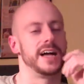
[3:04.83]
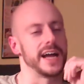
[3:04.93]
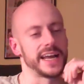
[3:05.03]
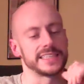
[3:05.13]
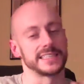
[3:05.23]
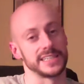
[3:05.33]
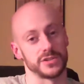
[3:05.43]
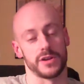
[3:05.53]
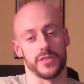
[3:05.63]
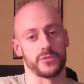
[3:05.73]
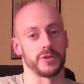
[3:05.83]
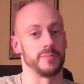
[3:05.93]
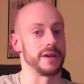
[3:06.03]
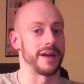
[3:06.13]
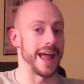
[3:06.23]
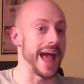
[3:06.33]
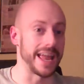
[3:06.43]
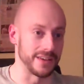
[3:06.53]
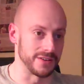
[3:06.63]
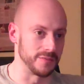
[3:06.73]
I guess at least they're not throwing beer
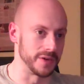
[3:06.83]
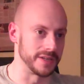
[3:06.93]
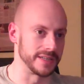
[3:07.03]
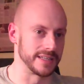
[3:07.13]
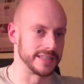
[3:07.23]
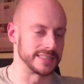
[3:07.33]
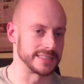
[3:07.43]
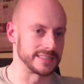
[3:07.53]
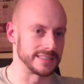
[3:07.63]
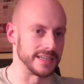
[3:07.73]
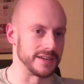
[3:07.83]
at you, but at least,